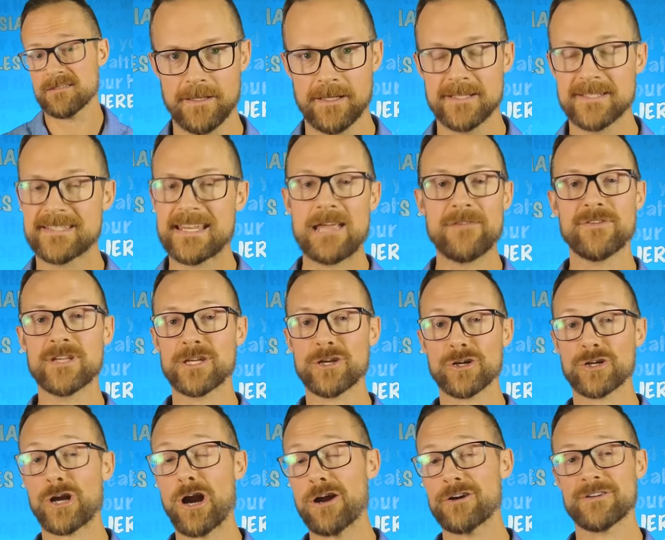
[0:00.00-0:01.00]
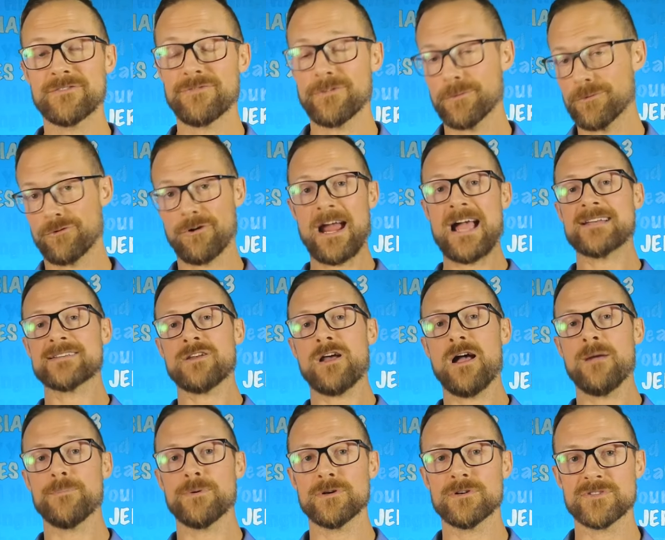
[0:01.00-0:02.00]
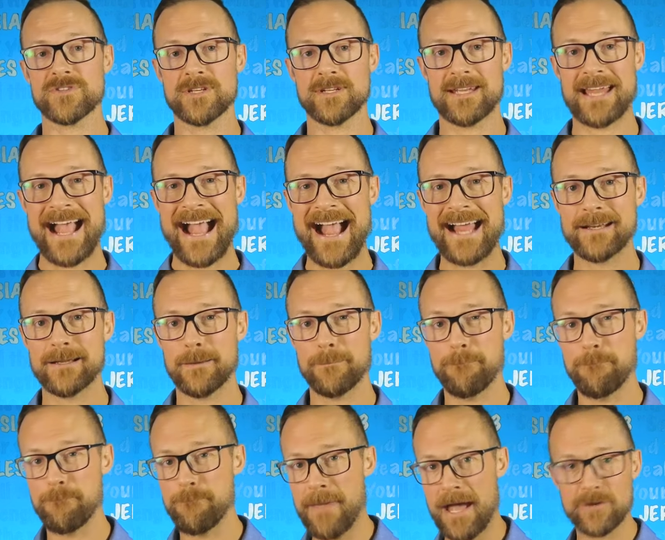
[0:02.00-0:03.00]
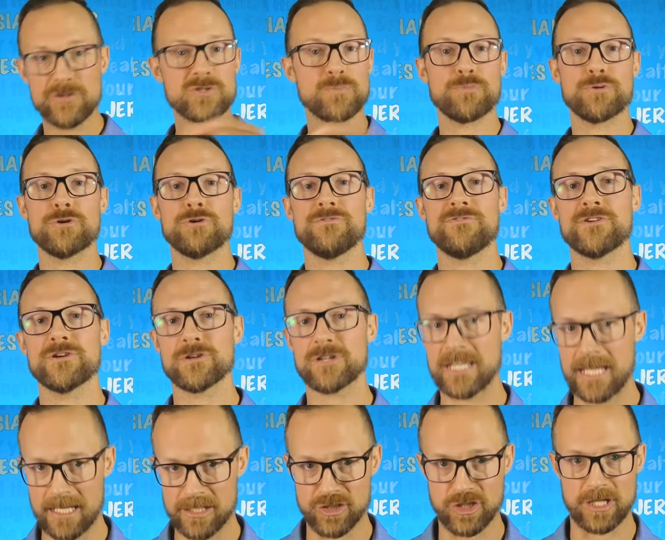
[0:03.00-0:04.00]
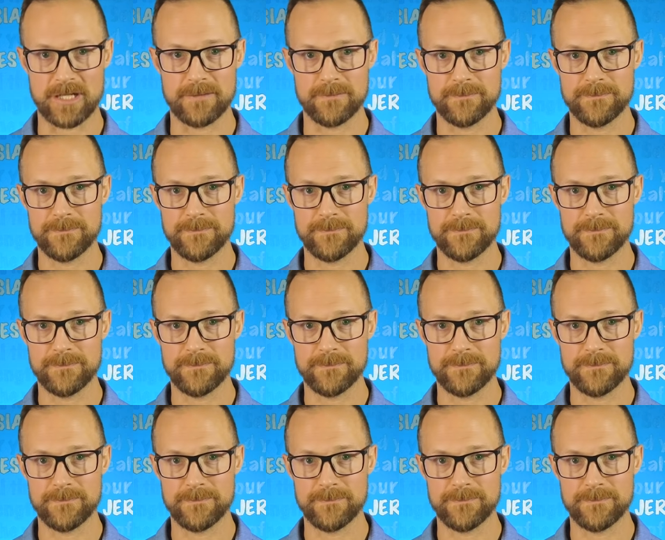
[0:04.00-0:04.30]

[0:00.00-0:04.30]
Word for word: Saving your garden from grasshoppers and how to mouse-proof your kitchen.